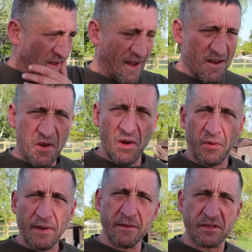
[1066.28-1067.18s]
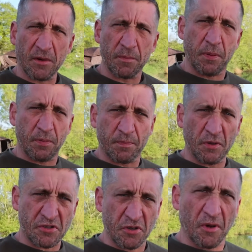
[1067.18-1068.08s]
So I didn't
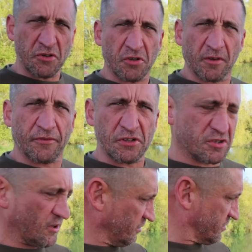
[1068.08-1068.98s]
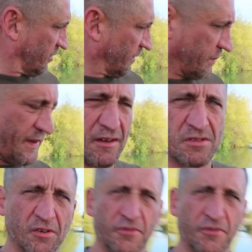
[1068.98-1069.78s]
put too much on the fish last night, but that was